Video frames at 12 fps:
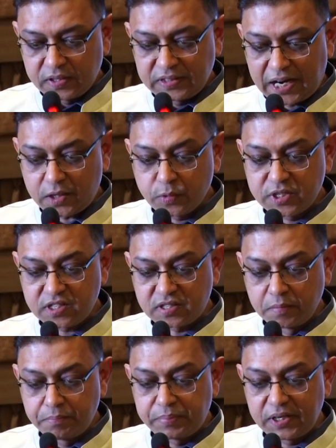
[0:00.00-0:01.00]
That was a
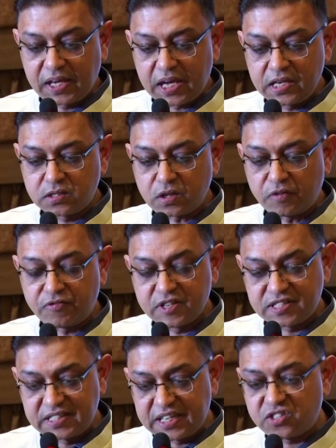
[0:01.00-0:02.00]
simple case of a
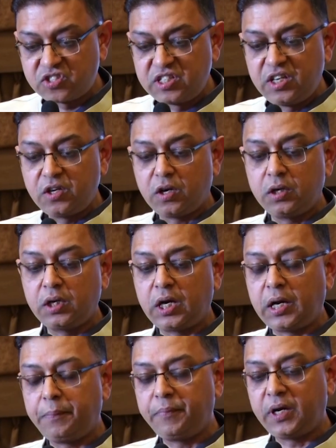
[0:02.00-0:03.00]
cyst seen on
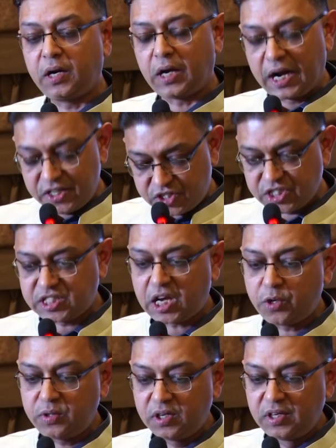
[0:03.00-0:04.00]

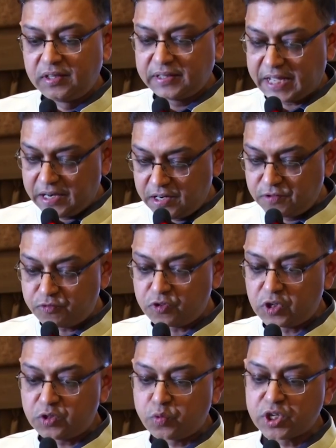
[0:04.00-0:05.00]
ultrasound. Then
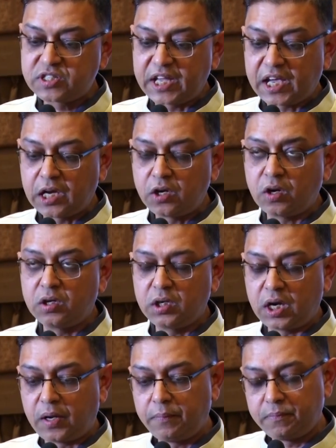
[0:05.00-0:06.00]
it was taken on
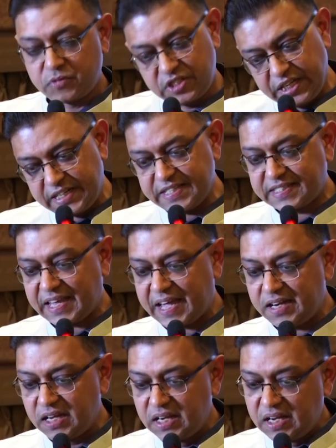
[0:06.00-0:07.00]
CT
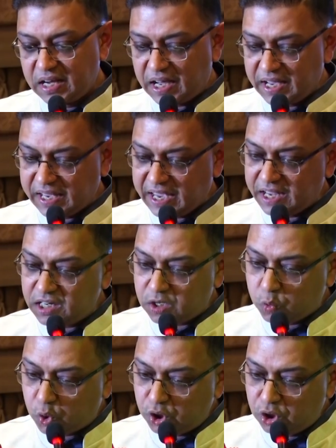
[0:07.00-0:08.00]
scan. Again,
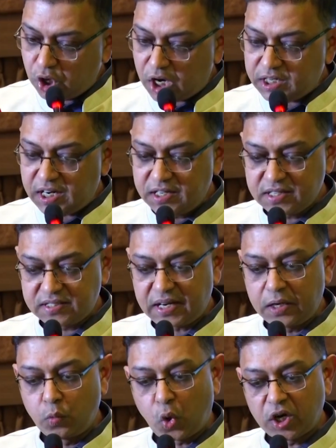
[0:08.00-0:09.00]
could not
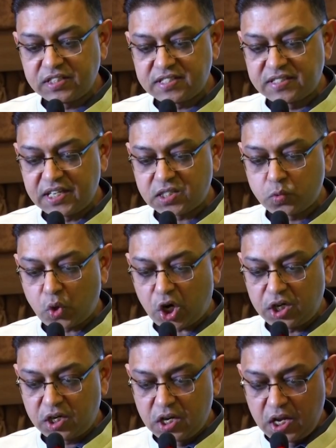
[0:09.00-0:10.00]
understand what this cyst
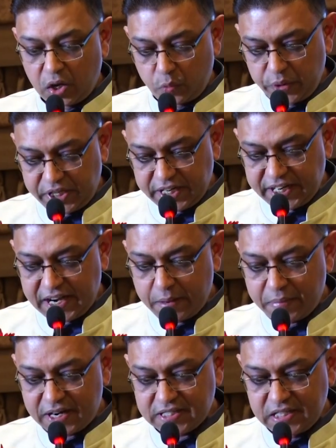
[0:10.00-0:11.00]
was. We did an
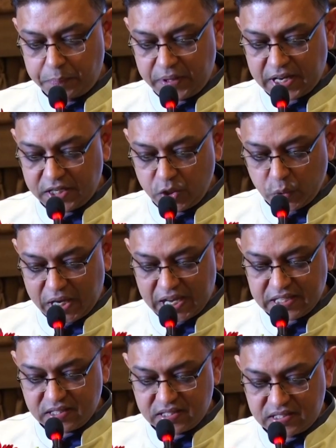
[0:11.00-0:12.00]
MRCP, and you
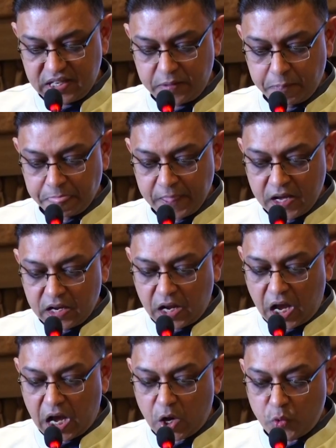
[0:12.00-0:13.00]
can see
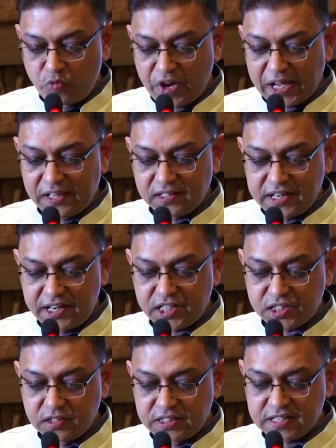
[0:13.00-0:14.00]
how well
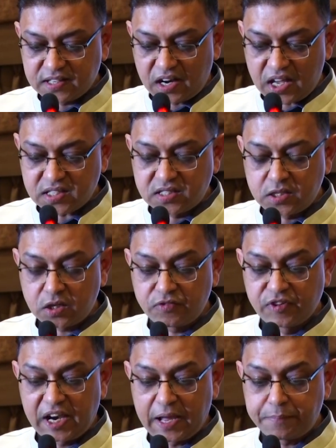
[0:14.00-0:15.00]
this cluster
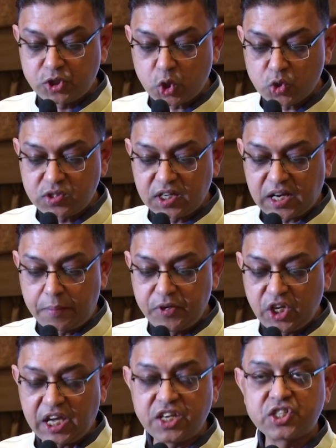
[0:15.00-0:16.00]
of grapes shows the
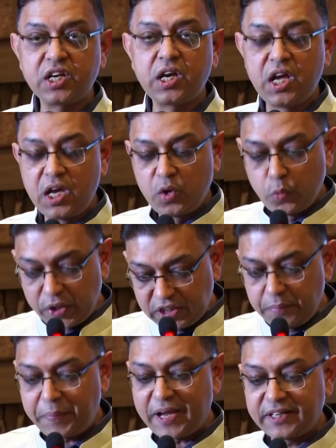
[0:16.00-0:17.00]
communication with
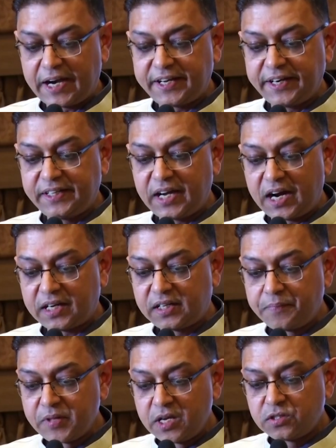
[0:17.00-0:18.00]
the pancreatic duct.
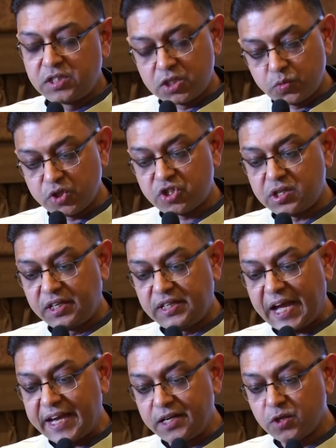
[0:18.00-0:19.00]
So this was
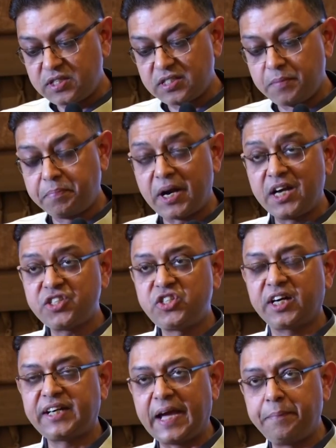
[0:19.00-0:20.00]
diagnosed as a branch
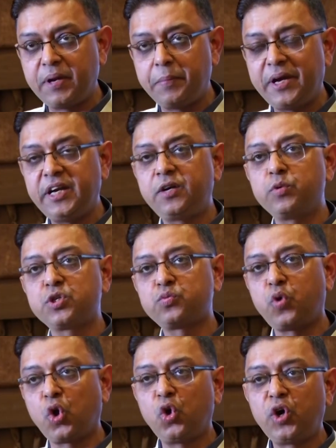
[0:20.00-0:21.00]
duct IPMN. It was
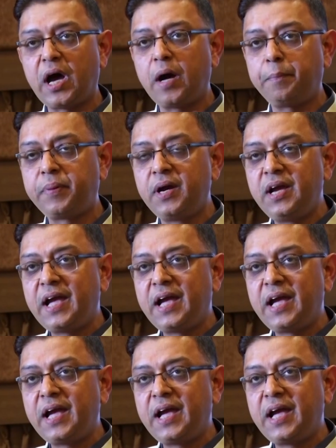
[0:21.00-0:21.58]
followed up